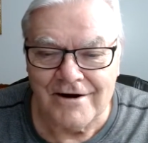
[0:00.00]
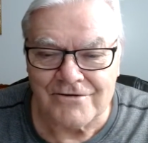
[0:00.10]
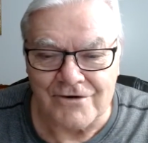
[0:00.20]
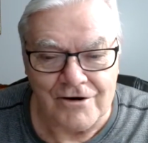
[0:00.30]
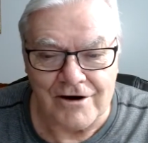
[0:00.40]

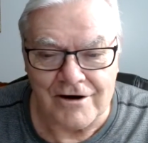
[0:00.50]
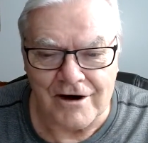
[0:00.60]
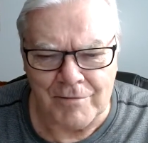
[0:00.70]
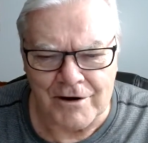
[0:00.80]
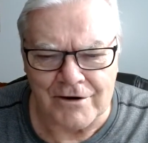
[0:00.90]
So
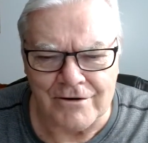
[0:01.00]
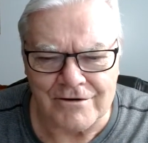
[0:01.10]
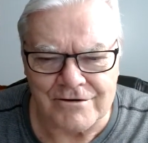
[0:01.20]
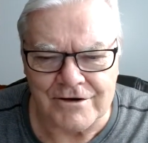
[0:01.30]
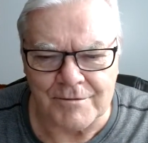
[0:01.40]
I better
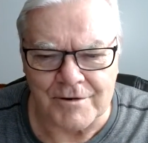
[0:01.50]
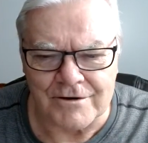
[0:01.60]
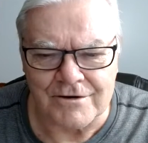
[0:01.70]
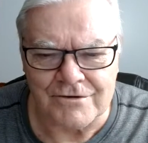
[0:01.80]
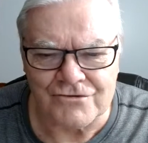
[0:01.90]
keep
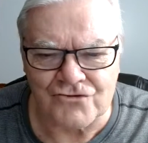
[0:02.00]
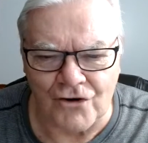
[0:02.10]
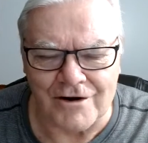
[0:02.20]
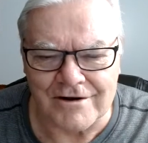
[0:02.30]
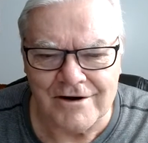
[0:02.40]
it
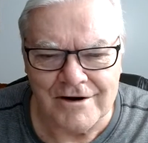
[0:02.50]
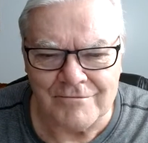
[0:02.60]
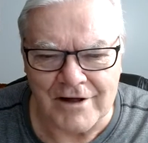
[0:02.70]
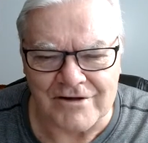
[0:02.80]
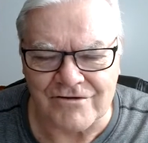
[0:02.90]
short.
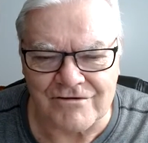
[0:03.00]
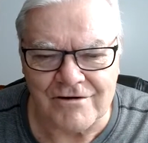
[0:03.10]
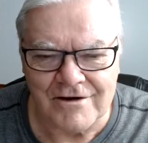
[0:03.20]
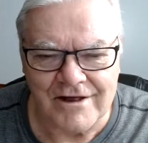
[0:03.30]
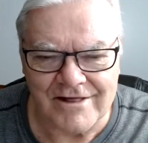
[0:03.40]
That's
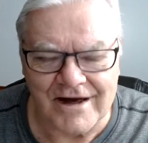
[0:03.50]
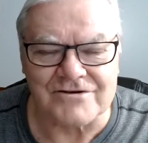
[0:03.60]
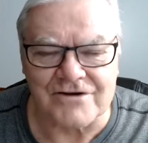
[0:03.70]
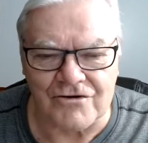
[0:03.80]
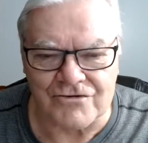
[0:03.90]
that's
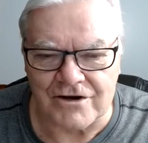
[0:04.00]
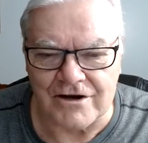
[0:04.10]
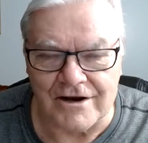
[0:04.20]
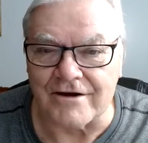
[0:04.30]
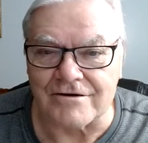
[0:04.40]
how she
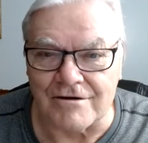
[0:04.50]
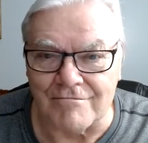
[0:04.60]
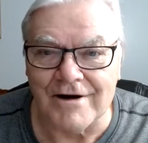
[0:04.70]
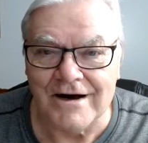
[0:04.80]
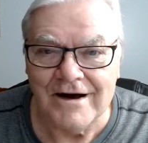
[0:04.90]
liked them.
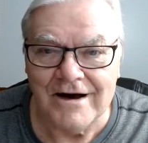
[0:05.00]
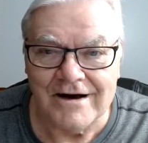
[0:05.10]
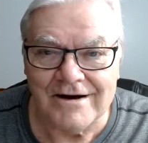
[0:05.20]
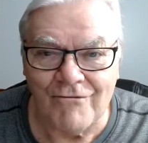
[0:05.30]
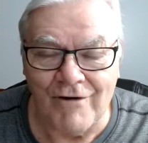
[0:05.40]

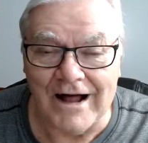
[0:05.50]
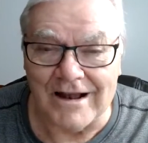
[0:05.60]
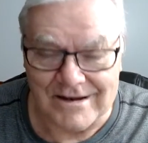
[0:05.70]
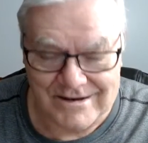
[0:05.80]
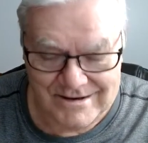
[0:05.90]

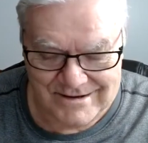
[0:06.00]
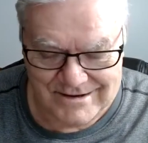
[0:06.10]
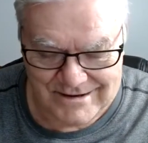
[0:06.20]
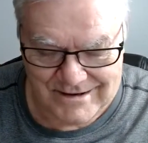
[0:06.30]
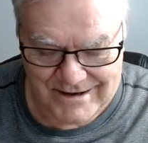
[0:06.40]
Well,
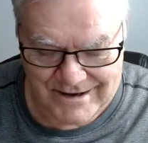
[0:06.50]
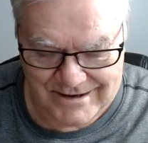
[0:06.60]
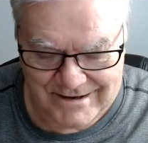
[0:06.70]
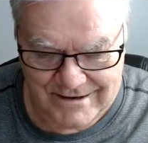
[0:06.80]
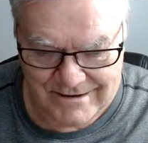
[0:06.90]

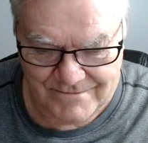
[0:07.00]
I uh,